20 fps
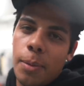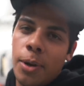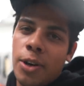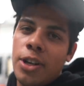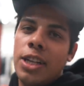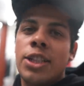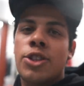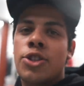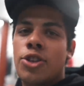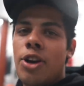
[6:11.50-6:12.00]
me
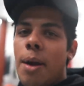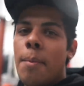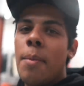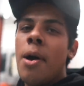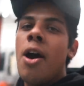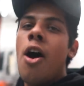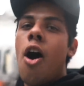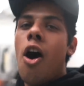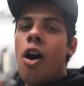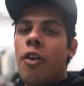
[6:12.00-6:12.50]
on Instagram,
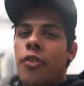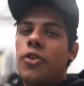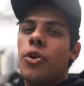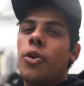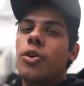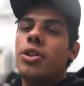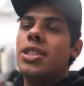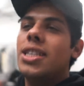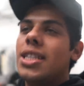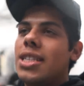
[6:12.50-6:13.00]
of
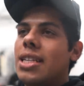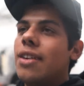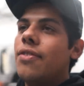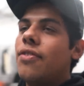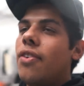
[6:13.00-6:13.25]
course, to see